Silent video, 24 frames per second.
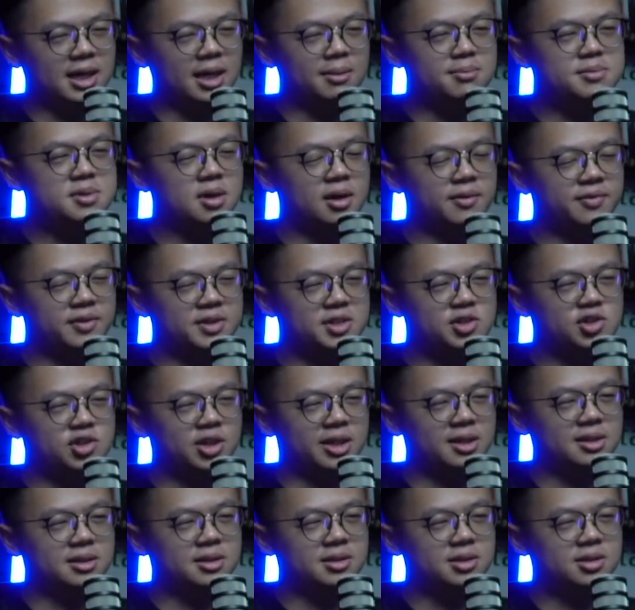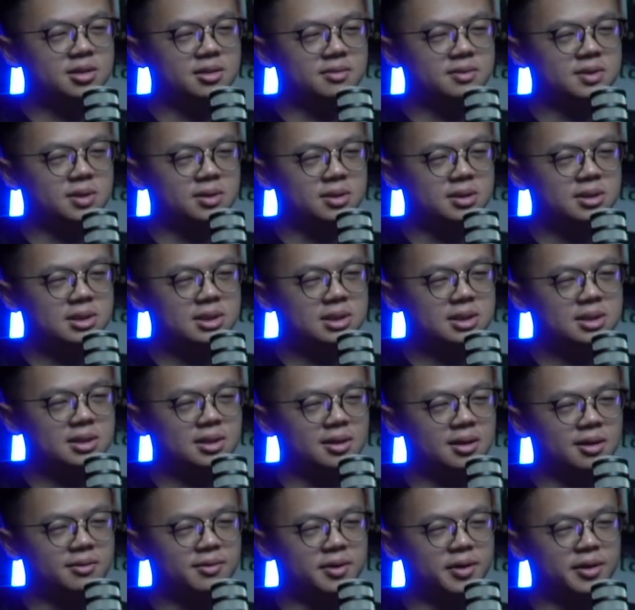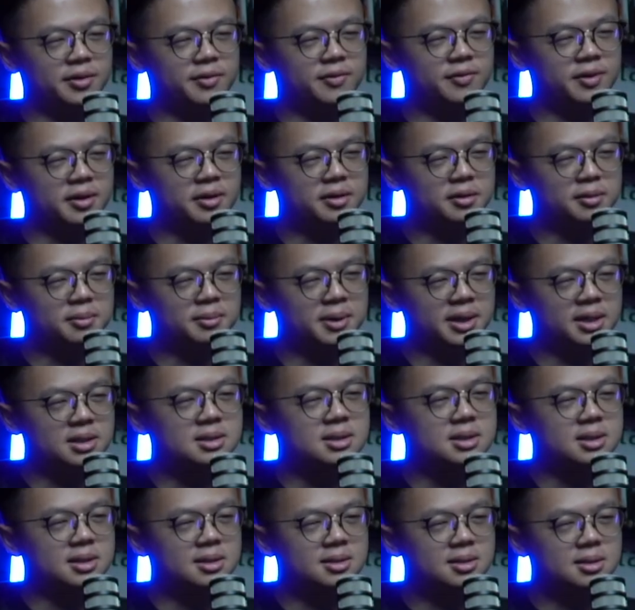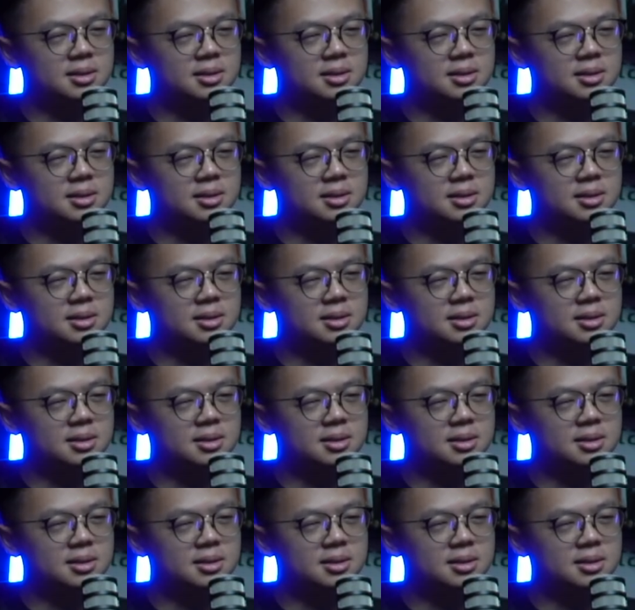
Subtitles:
comes off as childish of sorts. Very fickle-minded.